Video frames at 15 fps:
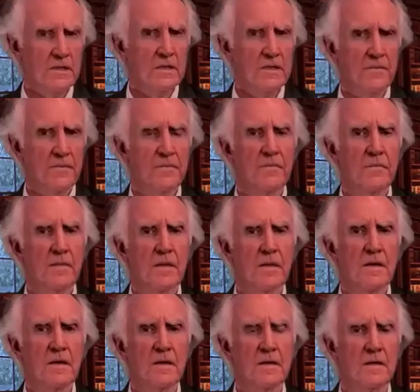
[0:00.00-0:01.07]
you see how
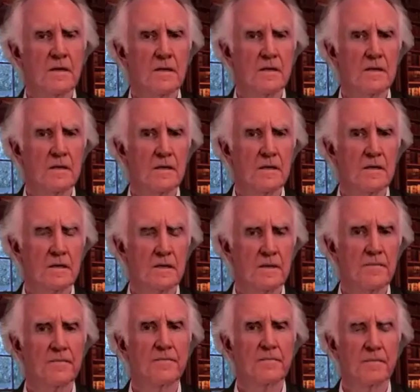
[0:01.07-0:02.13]
it come up
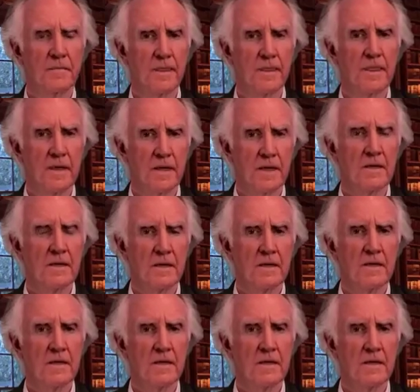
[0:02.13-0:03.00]
in any way?